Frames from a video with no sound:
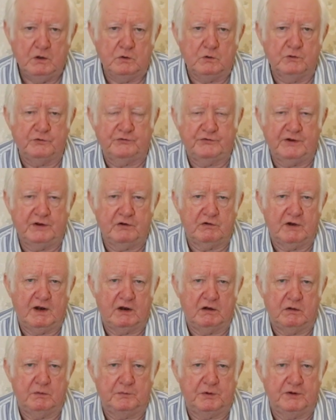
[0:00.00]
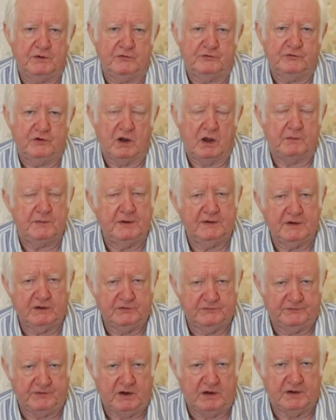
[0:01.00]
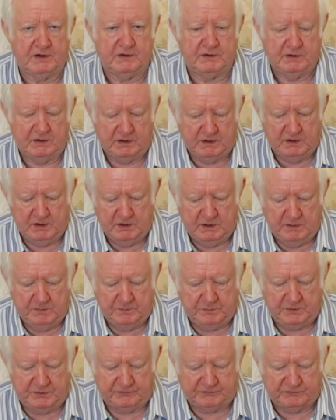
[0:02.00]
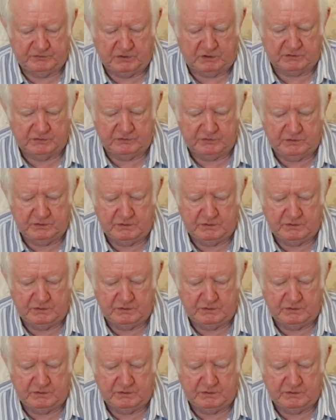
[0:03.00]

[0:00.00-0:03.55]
or Cinderella and Prince Charming, that's fine. But it's not